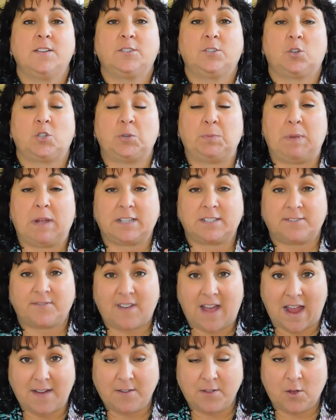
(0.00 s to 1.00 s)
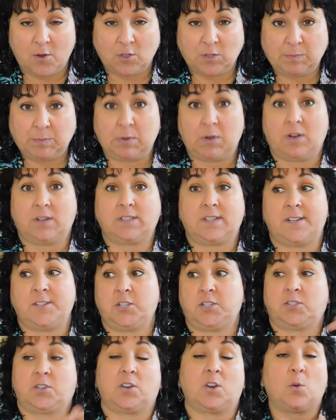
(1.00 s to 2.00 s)
So she picked five of those books that
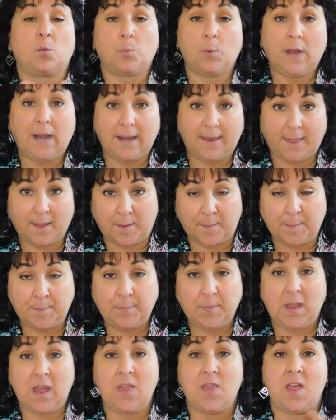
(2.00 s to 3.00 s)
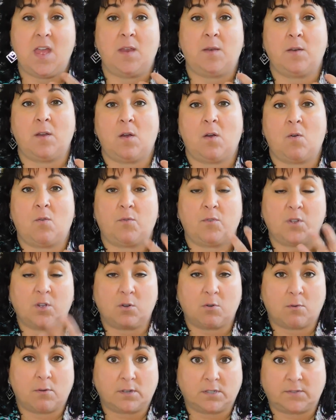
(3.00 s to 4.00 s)
she's going to read them, and then over the
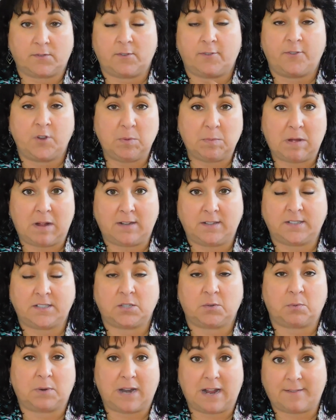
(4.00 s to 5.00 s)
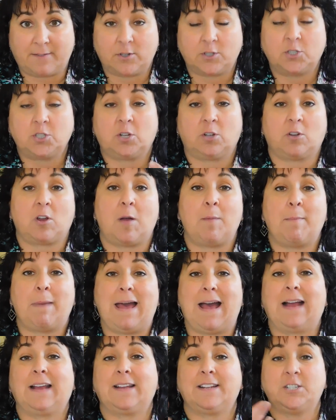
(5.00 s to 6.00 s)
course of a few months or whatever, she'll come
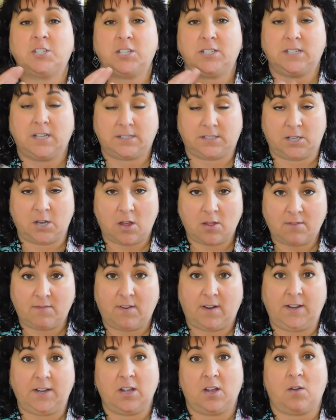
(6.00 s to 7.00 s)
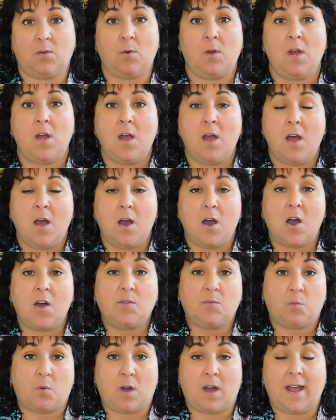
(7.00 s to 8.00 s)
back and she does another video
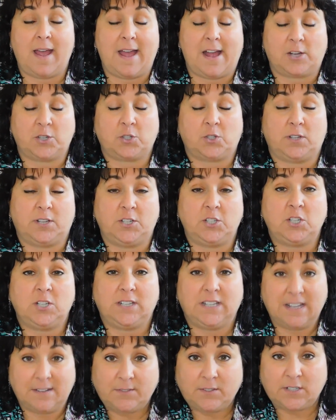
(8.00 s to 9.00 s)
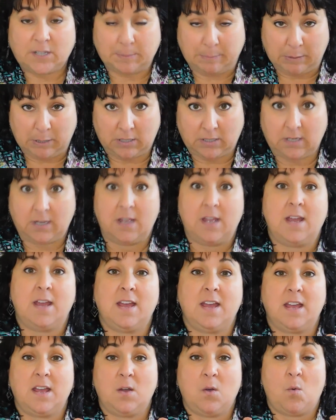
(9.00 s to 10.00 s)
of what actually she gives the book.
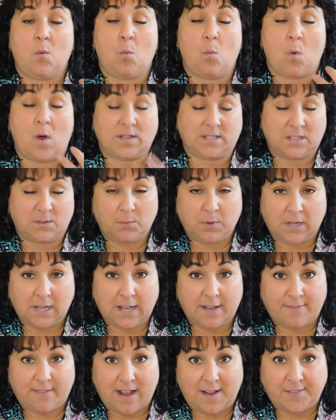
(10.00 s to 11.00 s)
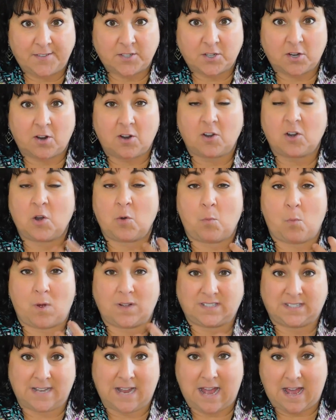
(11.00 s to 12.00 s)
Was it really a five star, or
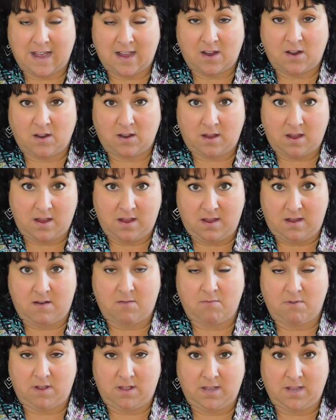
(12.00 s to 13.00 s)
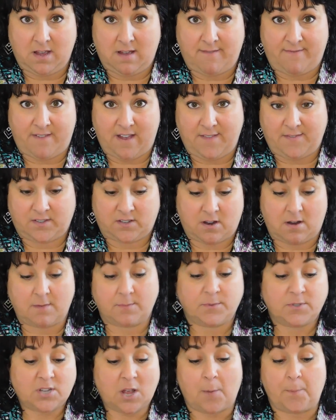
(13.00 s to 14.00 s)
was not a, a really a five star?
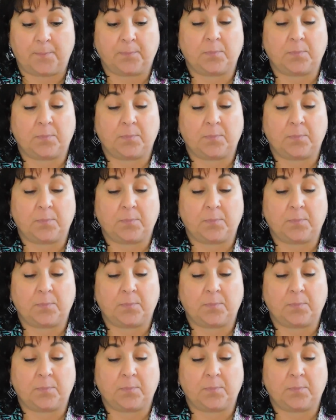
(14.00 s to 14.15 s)
So